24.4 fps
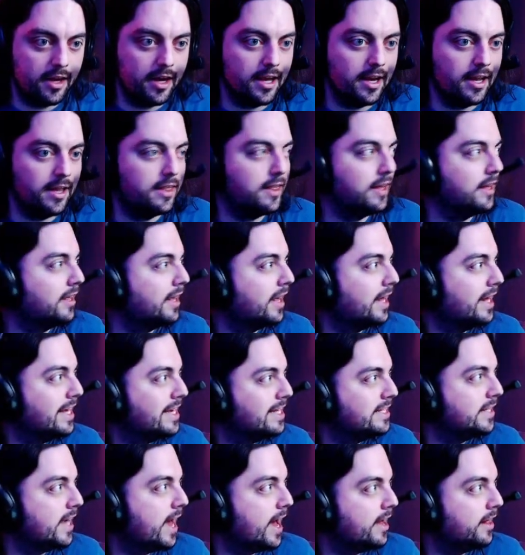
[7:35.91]
Anything that
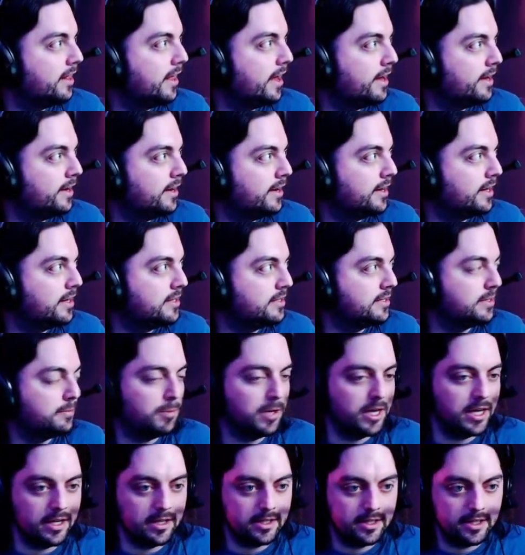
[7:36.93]
is highlighted is
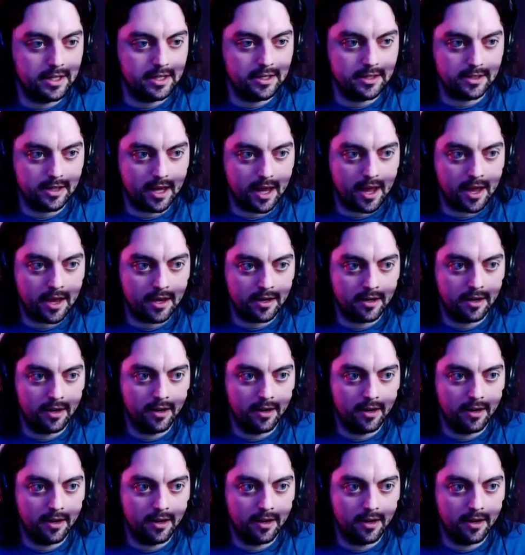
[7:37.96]
being descanned.